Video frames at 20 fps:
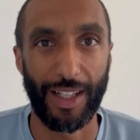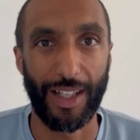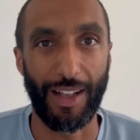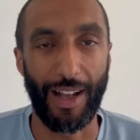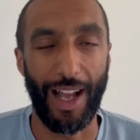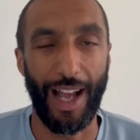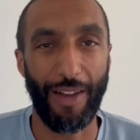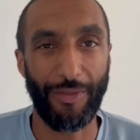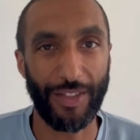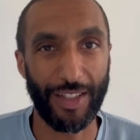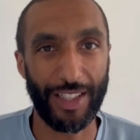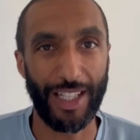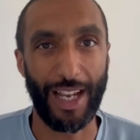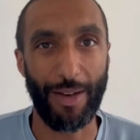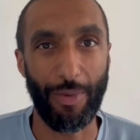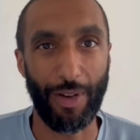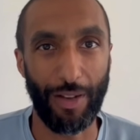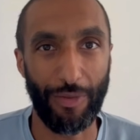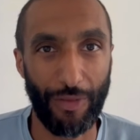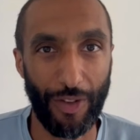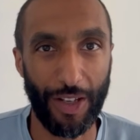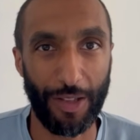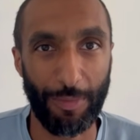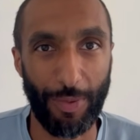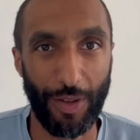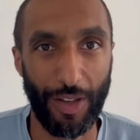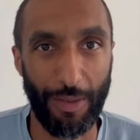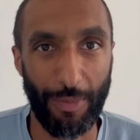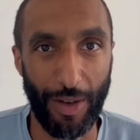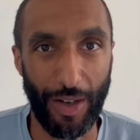I have to say, when I first
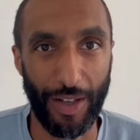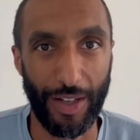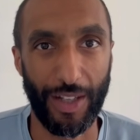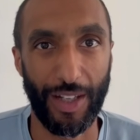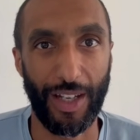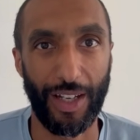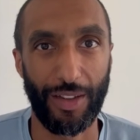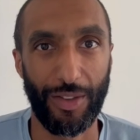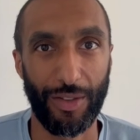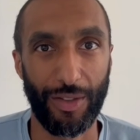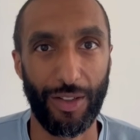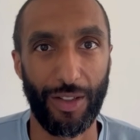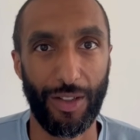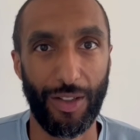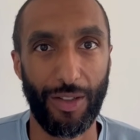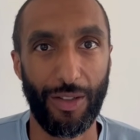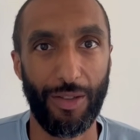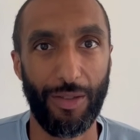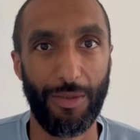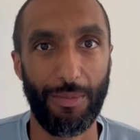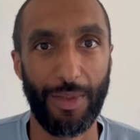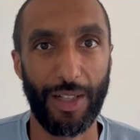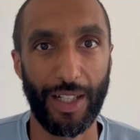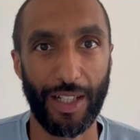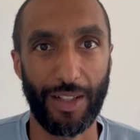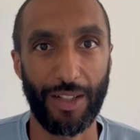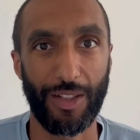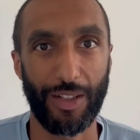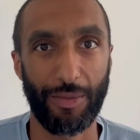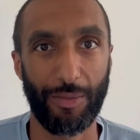put them on, I thought, oh my
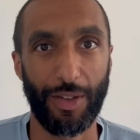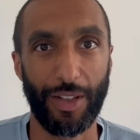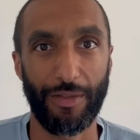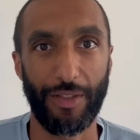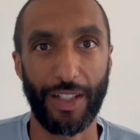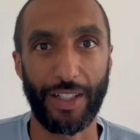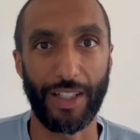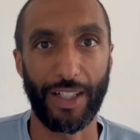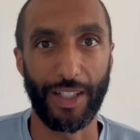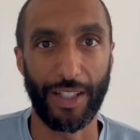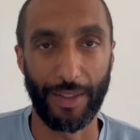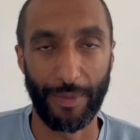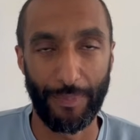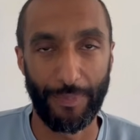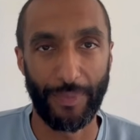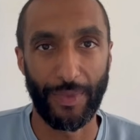God, what have I done?